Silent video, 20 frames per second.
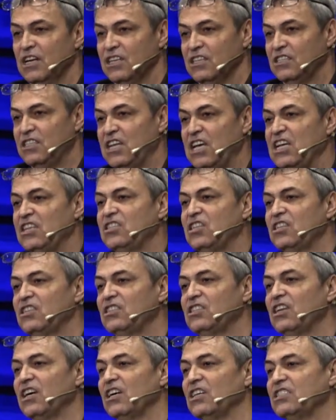
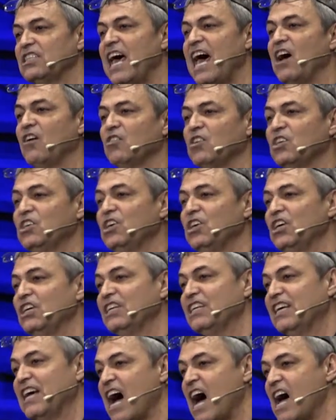teaches us how
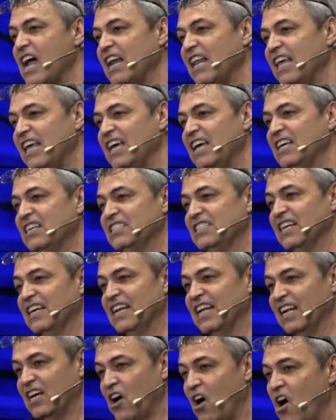good God is, and
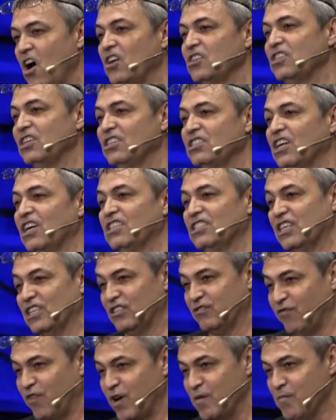it causes us as
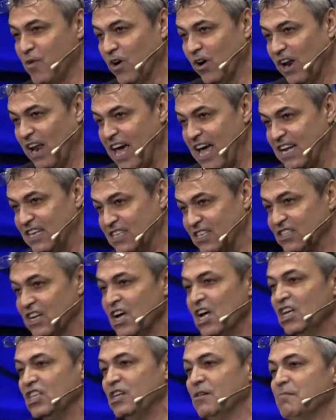free mortal agents
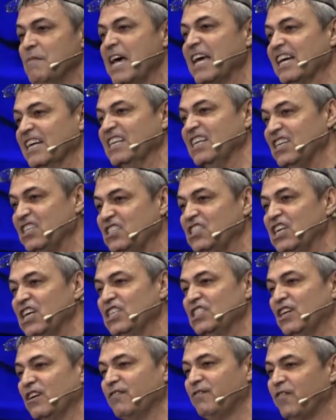to make a
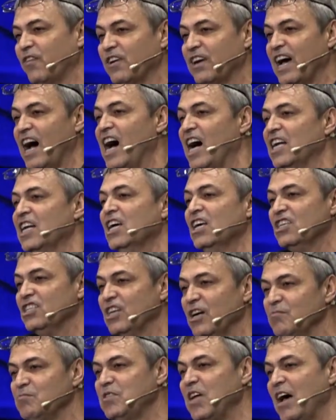decision for God.
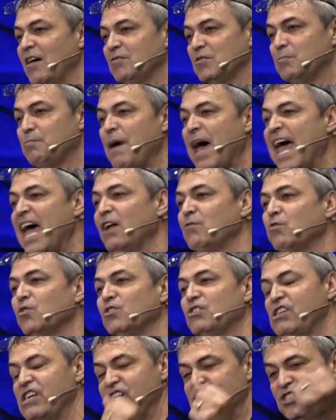Sometimes bad will
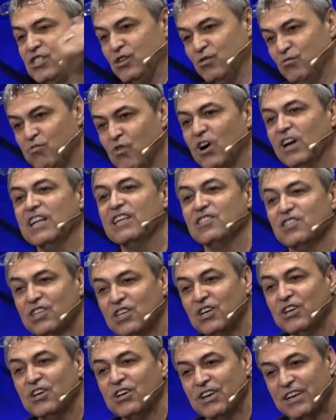teach you what is
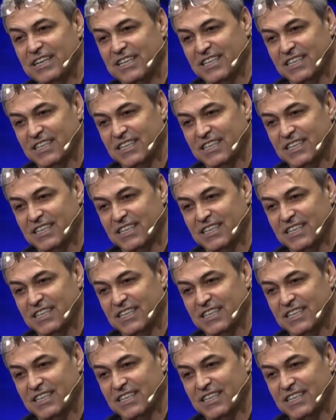good.